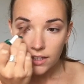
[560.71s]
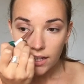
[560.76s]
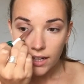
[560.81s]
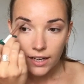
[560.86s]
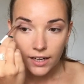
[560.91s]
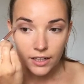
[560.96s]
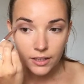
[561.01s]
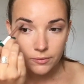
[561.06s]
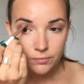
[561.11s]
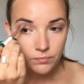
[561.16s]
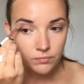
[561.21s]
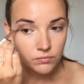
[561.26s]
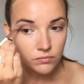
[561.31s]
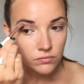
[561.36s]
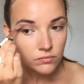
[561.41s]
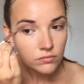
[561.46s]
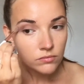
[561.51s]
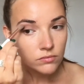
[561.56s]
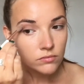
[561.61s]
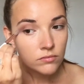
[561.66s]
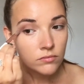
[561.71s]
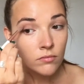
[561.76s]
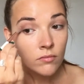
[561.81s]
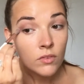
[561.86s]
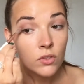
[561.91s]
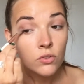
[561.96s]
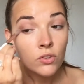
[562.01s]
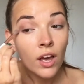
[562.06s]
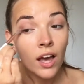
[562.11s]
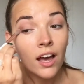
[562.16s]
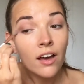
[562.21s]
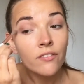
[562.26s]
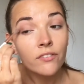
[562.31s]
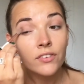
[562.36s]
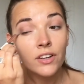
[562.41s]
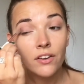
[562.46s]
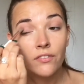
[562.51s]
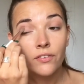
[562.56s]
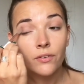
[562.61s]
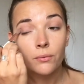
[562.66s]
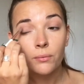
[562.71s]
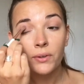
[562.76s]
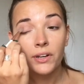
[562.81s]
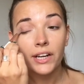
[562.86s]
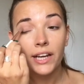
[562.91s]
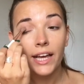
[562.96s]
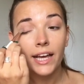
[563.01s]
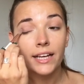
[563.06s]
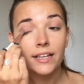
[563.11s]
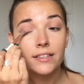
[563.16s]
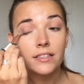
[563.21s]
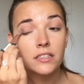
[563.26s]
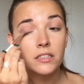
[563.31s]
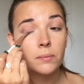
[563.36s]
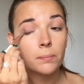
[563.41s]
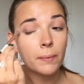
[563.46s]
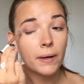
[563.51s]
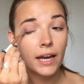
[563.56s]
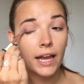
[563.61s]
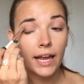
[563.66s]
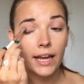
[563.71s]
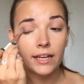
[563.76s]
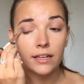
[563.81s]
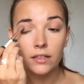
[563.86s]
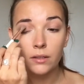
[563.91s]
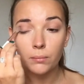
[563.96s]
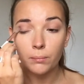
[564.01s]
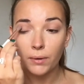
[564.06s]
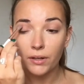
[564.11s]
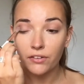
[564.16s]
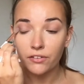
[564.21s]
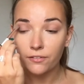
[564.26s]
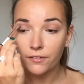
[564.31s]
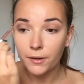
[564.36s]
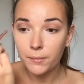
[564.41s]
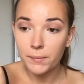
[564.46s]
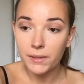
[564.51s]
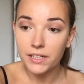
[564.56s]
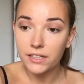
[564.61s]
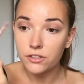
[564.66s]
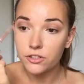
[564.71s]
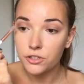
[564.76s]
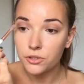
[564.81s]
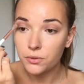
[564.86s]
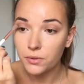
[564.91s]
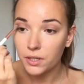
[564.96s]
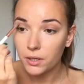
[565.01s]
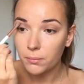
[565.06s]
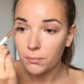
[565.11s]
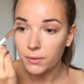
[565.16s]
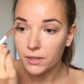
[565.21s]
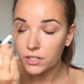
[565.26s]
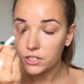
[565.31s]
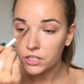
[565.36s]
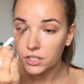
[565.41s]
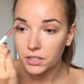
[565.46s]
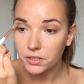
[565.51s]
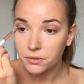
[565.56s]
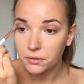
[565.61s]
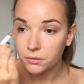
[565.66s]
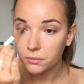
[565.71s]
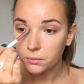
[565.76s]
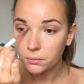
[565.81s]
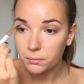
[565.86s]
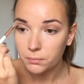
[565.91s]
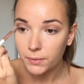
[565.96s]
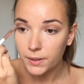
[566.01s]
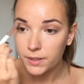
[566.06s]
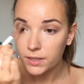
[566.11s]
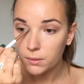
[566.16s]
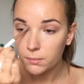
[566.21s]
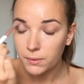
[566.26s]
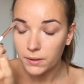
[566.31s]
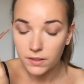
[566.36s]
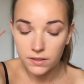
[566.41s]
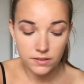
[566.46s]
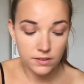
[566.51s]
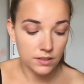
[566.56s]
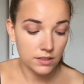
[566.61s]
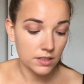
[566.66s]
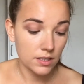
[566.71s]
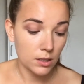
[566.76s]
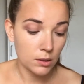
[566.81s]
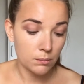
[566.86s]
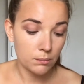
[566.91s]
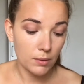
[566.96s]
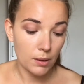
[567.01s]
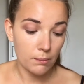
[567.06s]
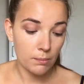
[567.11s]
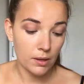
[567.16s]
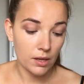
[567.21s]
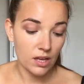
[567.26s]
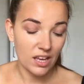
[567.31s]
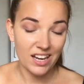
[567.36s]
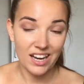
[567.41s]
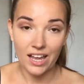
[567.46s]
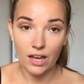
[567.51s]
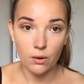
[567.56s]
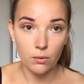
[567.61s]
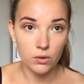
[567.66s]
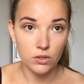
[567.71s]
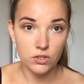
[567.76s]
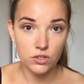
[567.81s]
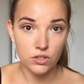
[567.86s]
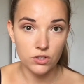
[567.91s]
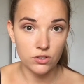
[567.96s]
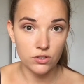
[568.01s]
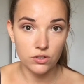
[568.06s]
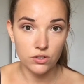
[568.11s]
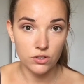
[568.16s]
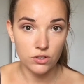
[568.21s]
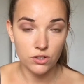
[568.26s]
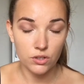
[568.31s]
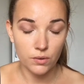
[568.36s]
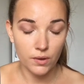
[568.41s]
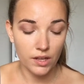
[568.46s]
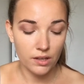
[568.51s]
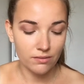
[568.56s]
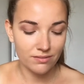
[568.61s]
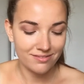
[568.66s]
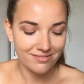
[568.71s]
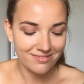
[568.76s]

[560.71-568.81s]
So I have never really explained my family tree on my channel, mainly because I'd need maybe an hour to do it.